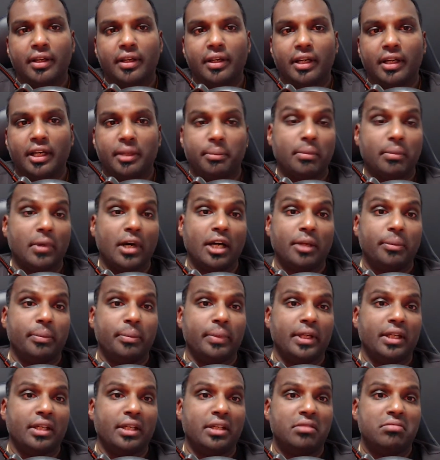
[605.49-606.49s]
It might
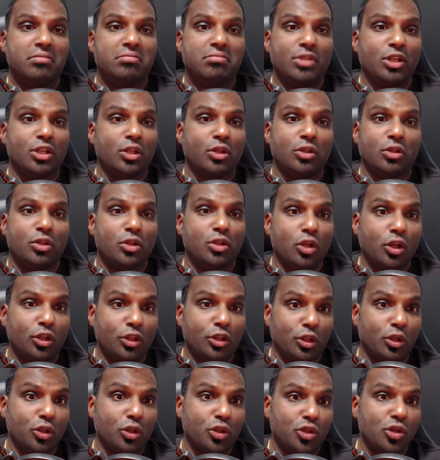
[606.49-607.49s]
be, not
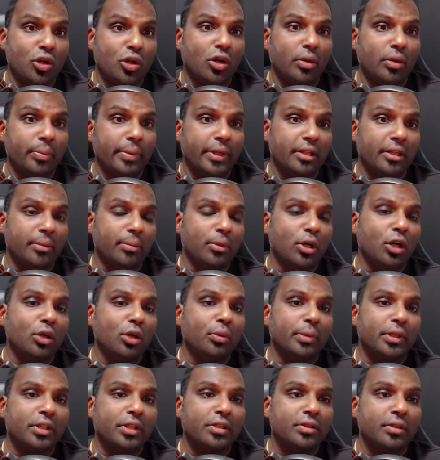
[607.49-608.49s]
your job at the
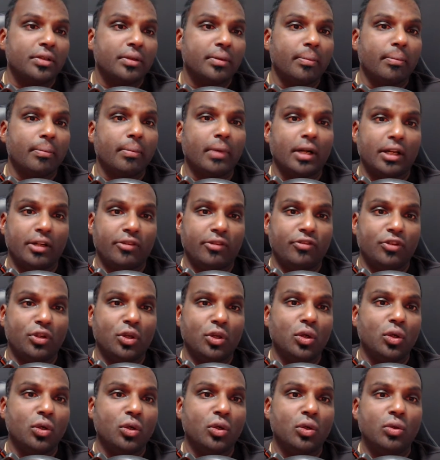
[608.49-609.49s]
moment, but if
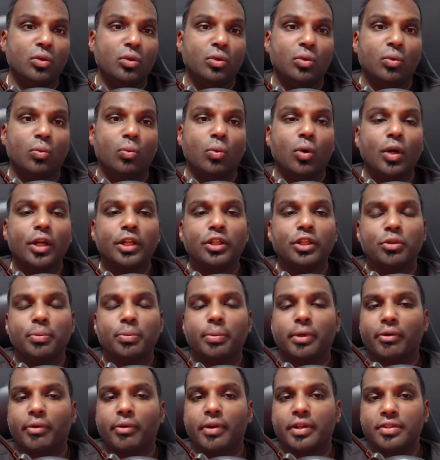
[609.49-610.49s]
you're wanting to
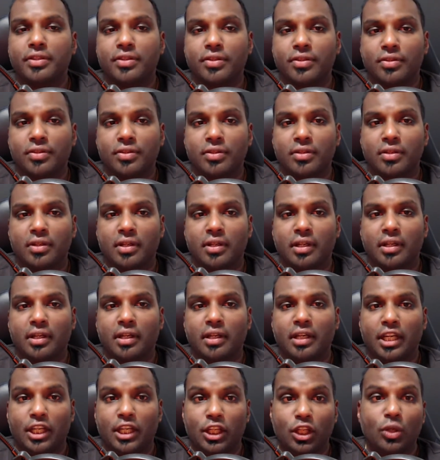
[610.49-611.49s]
progress
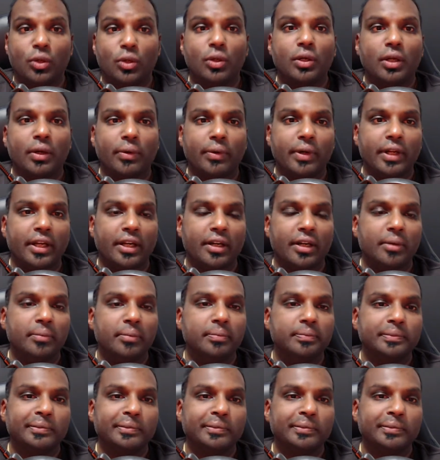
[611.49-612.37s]
in your career,